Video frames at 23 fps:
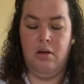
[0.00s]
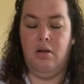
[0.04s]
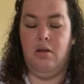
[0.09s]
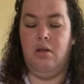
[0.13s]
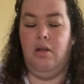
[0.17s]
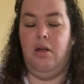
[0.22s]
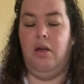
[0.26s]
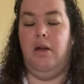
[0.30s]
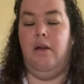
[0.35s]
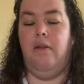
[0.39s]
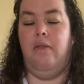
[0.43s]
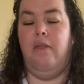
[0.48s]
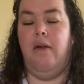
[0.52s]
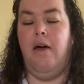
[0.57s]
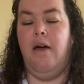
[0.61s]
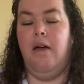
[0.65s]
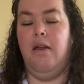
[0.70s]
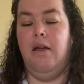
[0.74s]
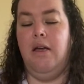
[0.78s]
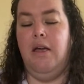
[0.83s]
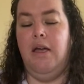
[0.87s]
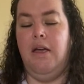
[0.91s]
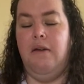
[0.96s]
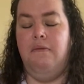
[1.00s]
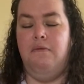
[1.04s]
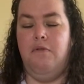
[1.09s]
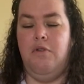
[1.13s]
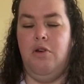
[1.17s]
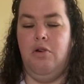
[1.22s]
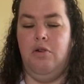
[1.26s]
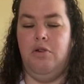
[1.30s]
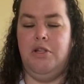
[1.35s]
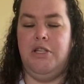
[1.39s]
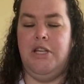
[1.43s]
Like that. If
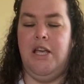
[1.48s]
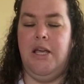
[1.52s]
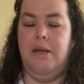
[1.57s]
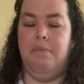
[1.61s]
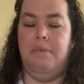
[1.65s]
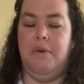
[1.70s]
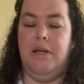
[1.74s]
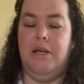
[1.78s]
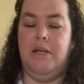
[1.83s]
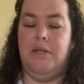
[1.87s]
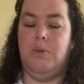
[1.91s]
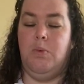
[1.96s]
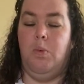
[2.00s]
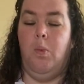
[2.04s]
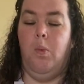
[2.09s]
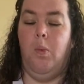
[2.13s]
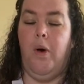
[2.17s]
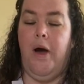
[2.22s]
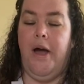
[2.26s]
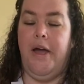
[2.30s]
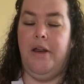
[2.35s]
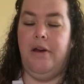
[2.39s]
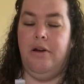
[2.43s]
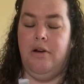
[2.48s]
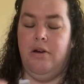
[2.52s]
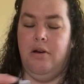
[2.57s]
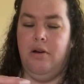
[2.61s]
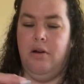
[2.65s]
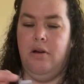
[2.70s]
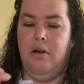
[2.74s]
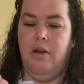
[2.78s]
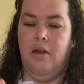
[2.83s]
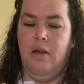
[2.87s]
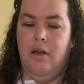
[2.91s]
your tape is
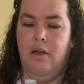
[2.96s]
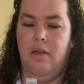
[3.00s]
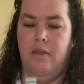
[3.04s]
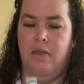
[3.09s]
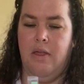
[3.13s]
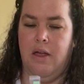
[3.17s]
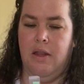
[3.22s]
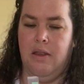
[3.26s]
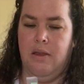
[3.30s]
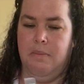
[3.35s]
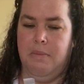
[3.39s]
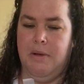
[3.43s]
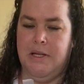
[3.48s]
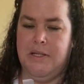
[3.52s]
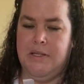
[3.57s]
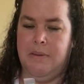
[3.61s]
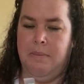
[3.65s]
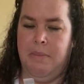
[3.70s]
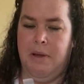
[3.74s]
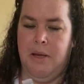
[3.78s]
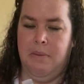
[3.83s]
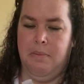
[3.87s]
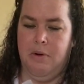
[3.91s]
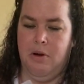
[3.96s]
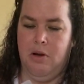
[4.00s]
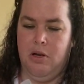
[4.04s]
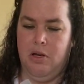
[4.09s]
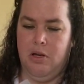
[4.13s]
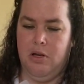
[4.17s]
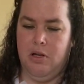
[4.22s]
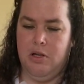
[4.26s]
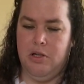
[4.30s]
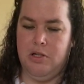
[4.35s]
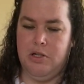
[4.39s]
wider than the piece of paper,
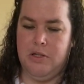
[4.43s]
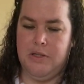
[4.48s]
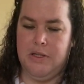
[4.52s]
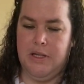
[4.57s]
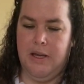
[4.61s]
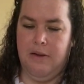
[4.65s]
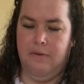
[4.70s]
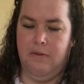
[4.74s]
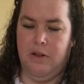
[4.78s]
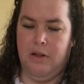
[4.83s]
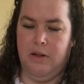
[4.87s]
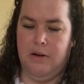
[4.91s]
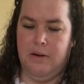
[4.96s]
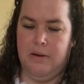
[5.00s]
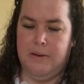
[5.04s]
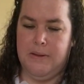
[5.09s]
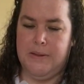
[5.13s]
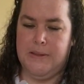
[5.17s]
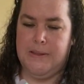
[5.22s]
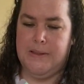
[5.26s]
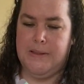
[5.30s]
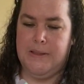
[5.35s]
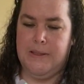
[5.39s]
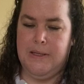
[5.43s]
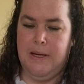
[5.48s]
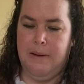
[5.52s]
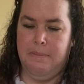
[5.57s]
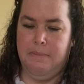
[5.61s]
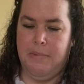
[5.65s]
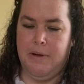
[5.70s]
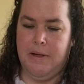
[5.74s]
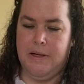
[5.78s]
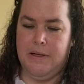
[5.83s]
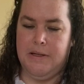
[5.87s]
you can just give a little
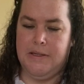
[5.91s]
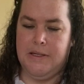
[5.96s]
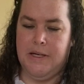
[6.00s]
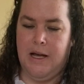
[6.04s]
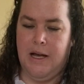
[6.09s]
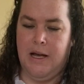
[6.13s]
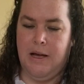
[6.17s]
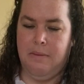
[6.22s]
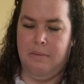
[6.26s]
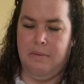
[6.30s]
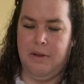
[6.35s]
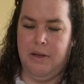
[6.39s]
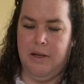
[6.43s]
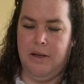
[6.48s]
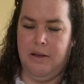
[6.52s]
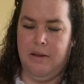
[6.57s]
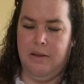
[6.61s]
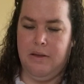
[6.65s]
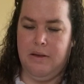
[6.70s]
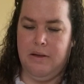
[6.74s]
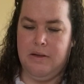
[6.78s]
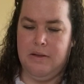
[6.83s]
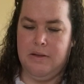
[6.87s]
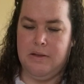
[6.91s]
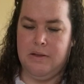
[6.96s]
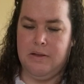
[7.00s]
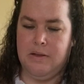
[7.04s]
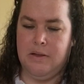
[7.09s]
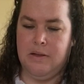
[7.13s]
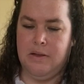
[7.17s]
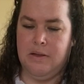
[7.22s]
snip on top like this